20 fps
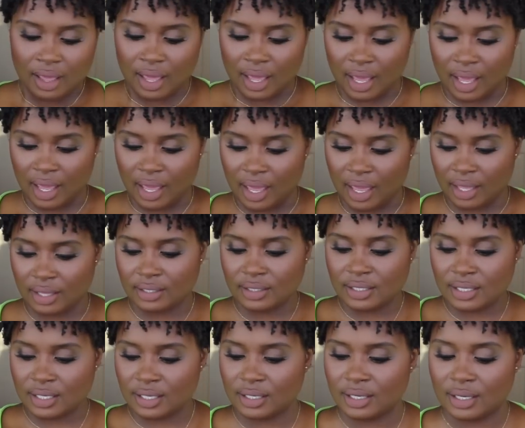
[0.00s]
And
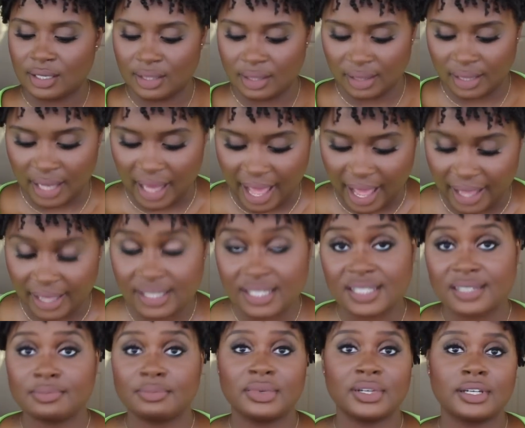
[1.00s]

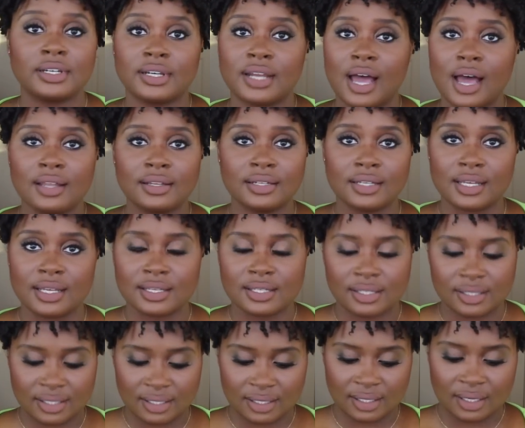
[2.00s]
last but not
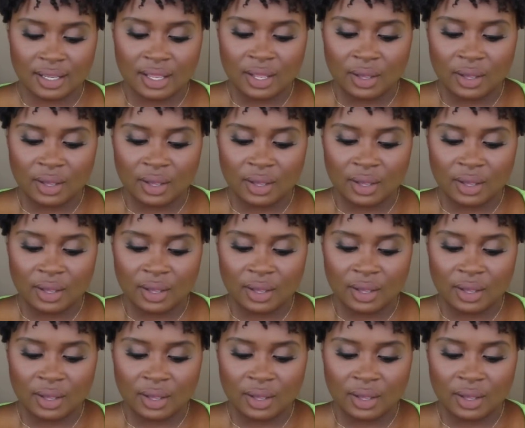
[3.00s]
least,